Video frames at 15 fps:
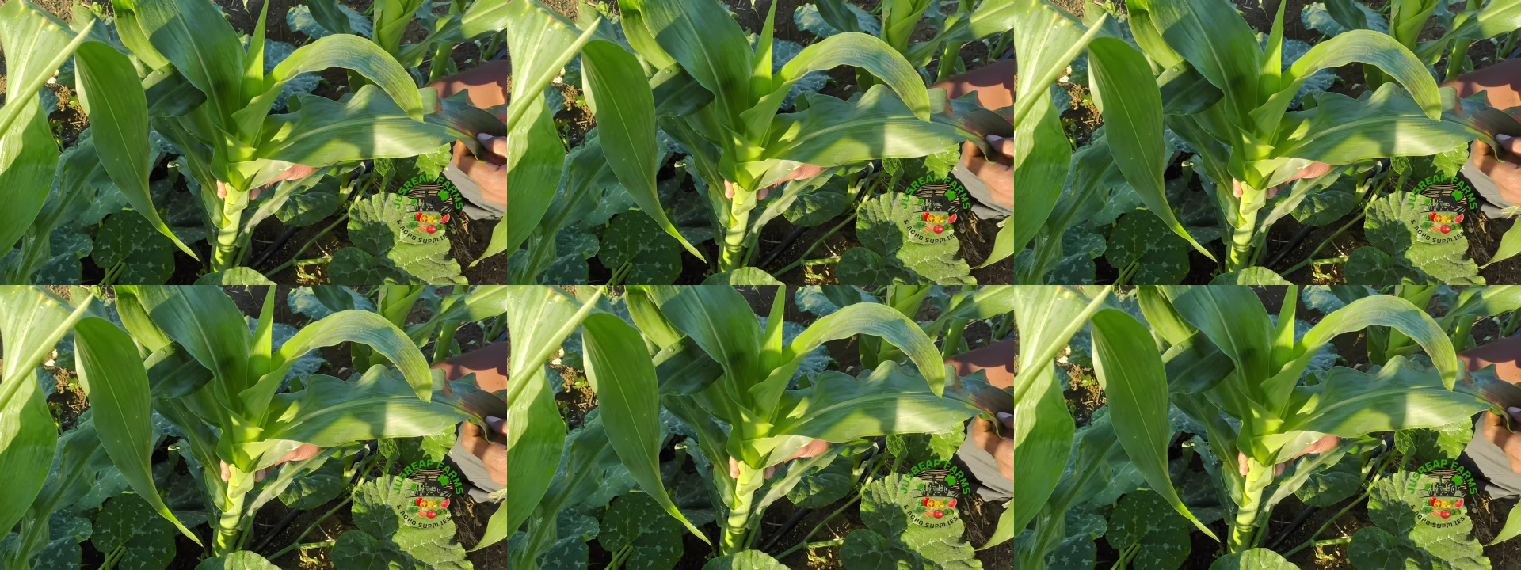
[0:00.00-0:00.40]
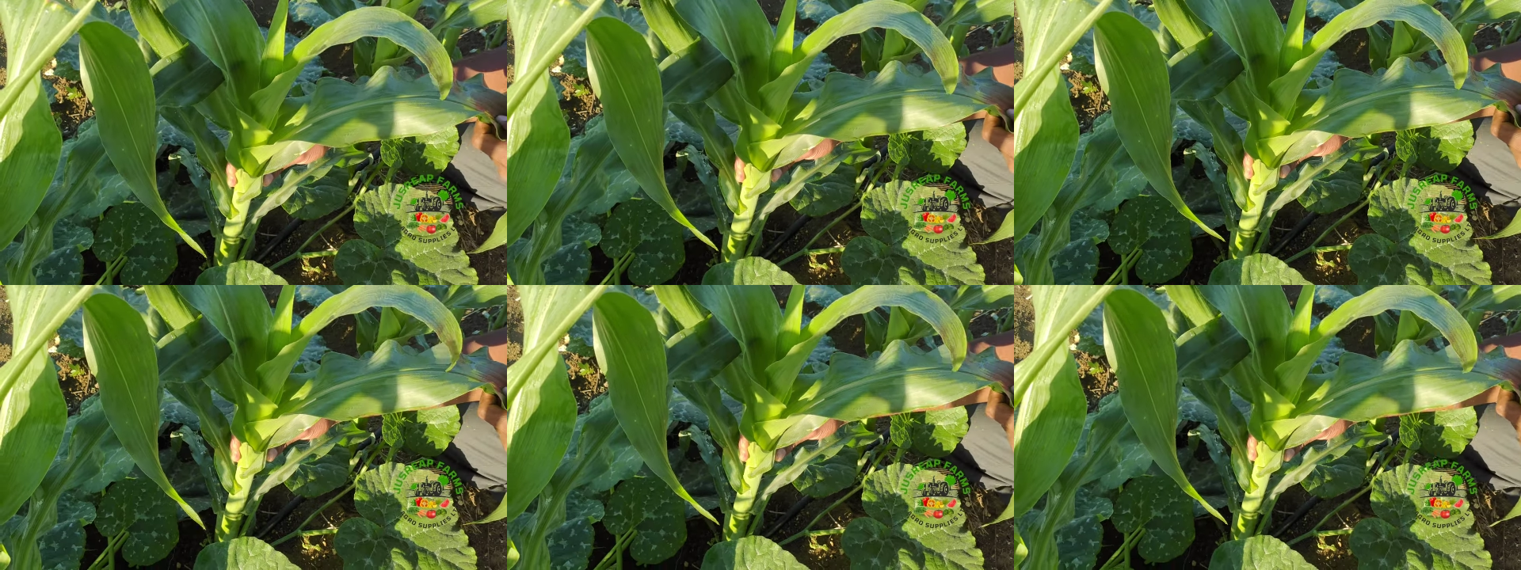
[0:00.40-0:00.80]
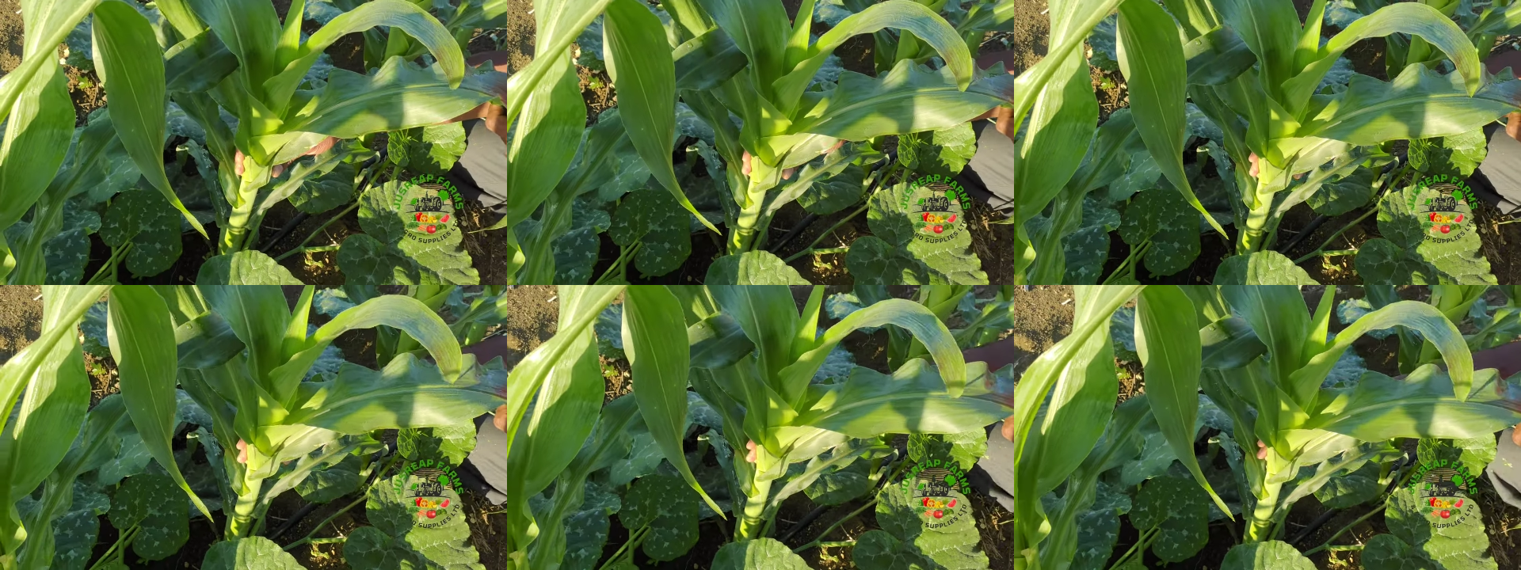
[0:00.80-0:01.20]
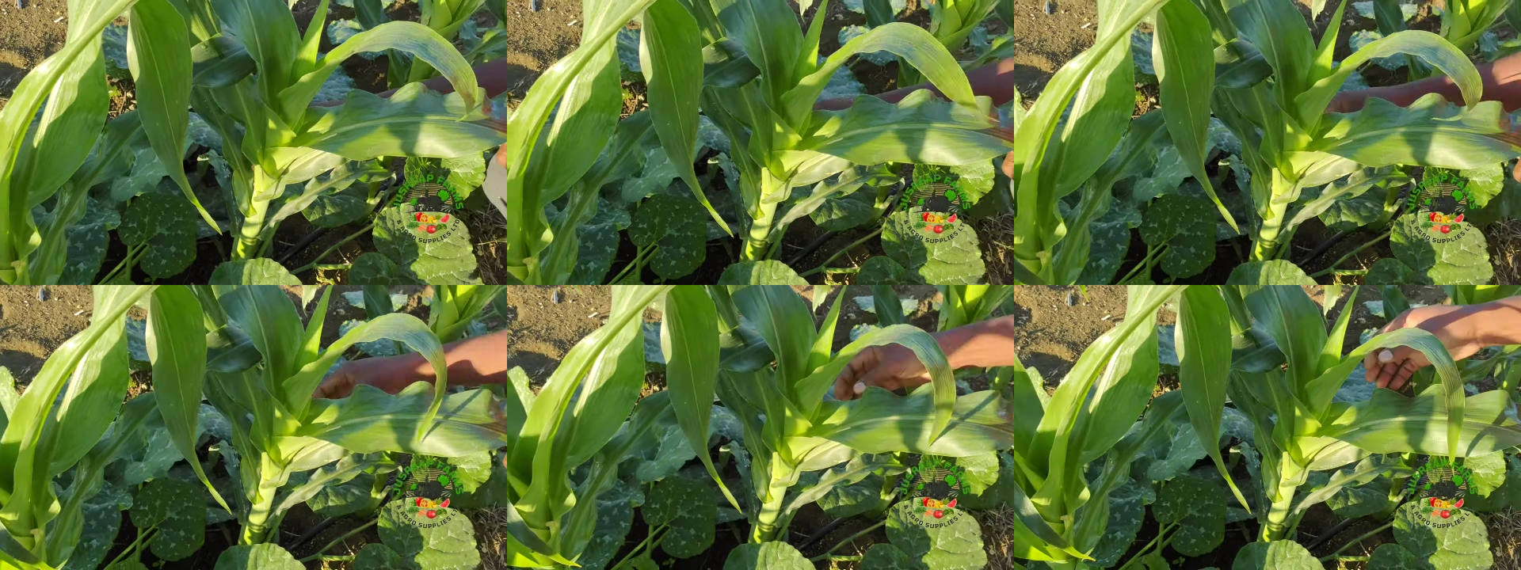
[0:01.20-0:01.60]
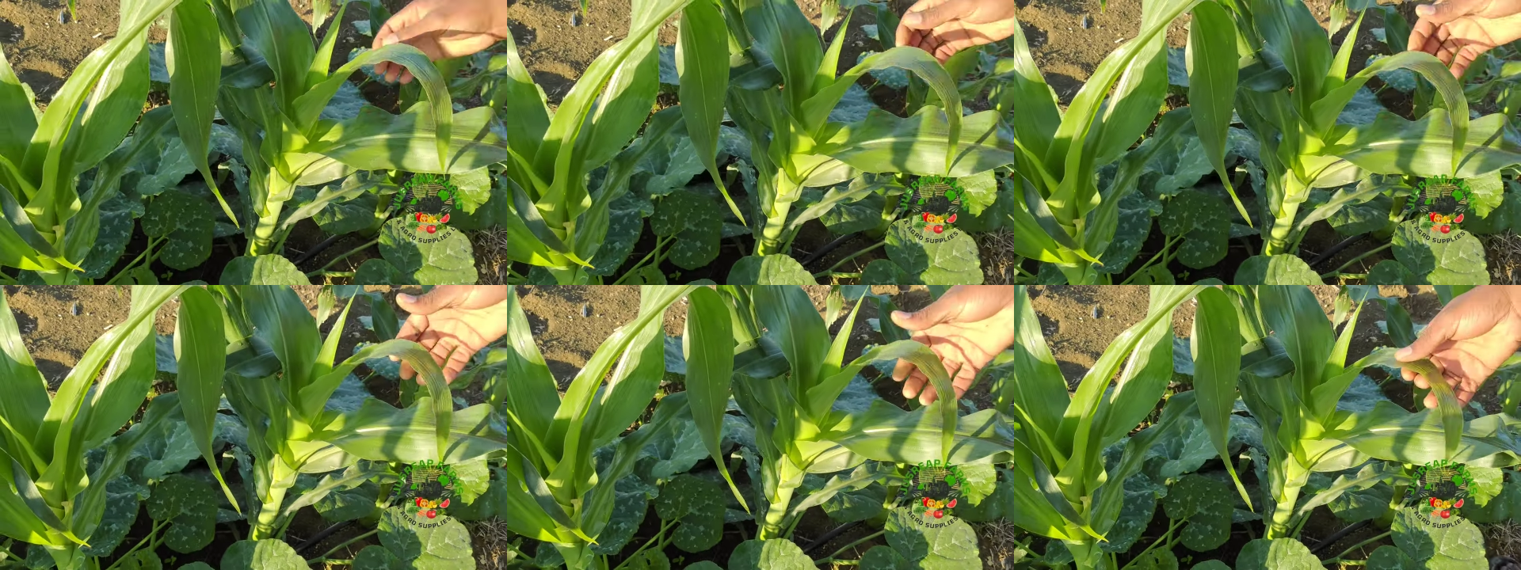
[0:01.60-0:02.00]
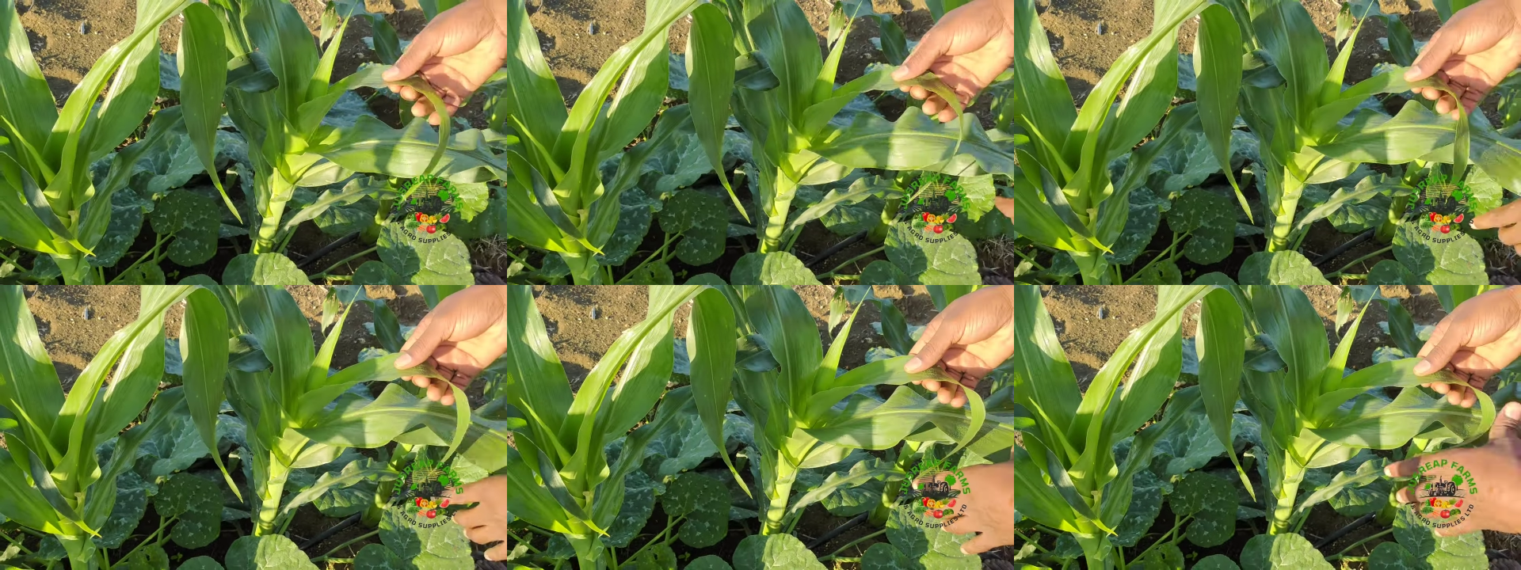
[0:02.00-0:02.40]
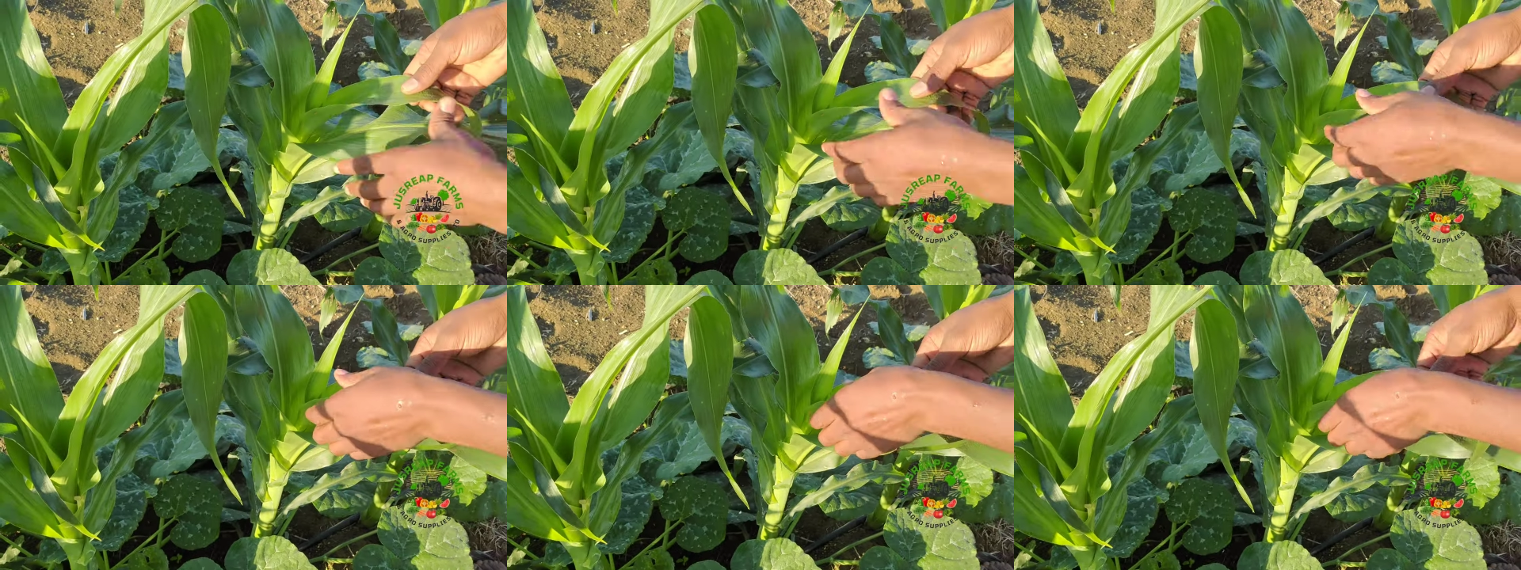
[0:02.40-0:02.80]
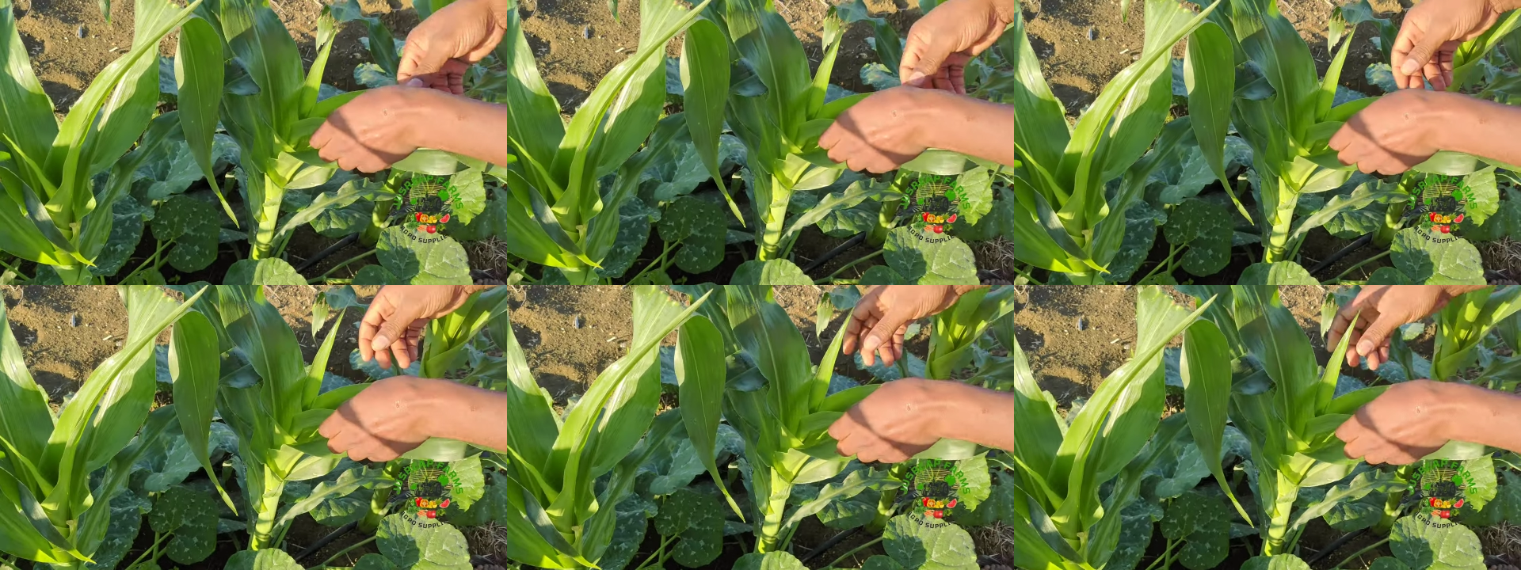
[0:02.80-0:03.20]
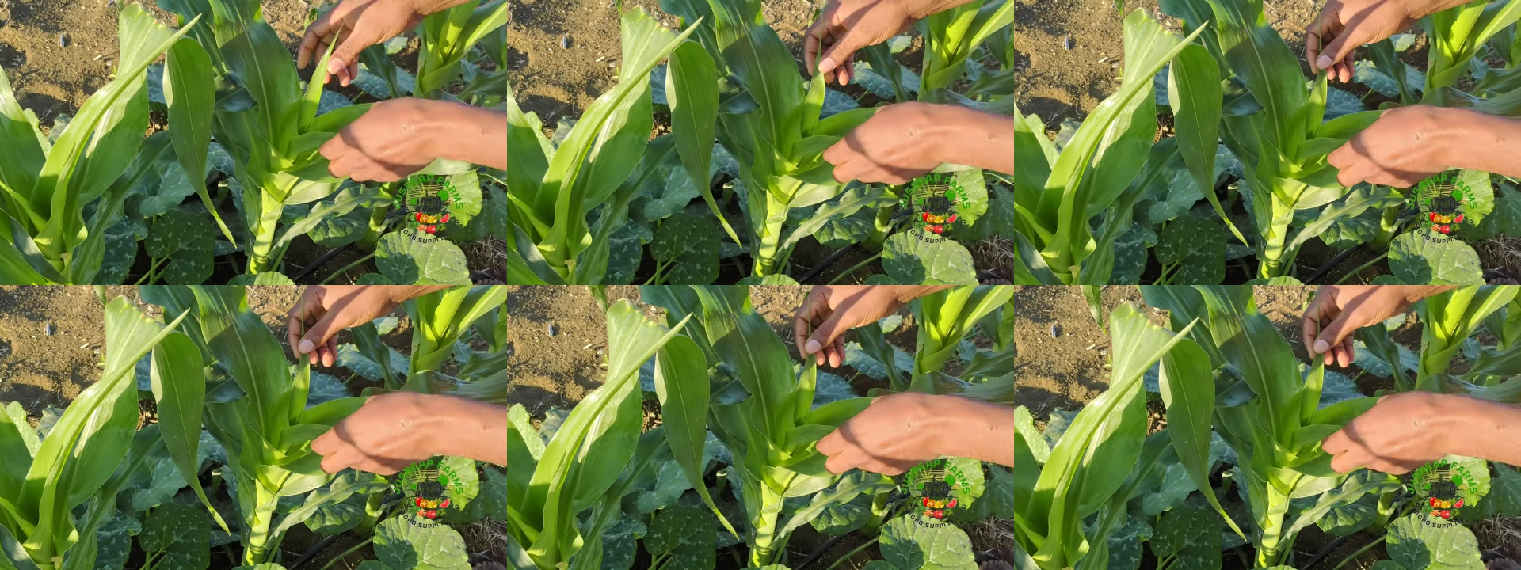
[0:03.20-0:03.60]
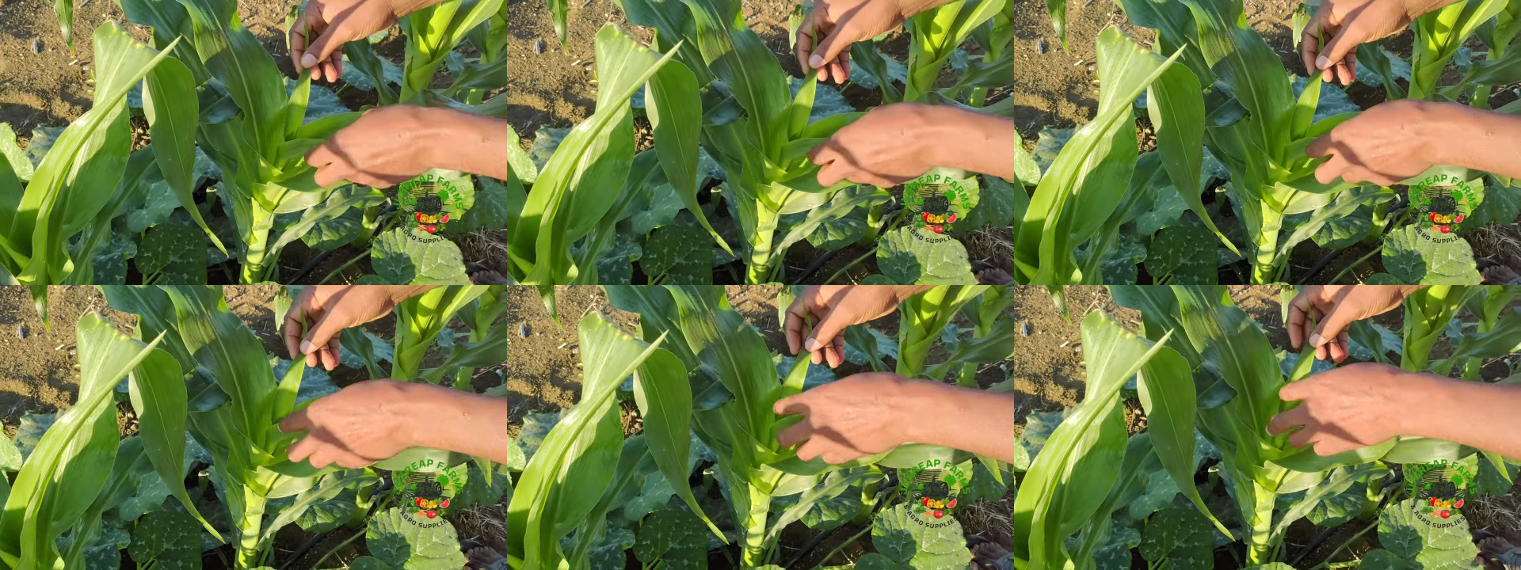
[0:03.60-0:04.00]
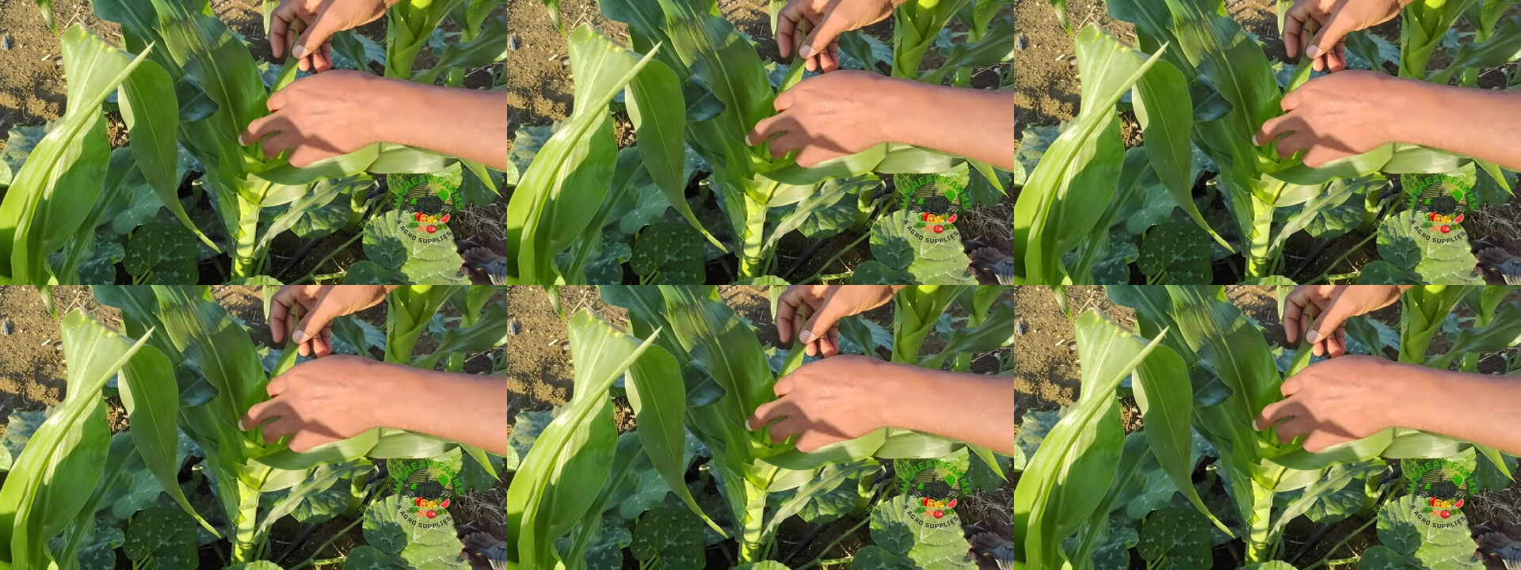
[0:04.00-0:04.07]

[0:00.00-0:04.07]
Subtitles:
No face is visible, so there are no lips to read.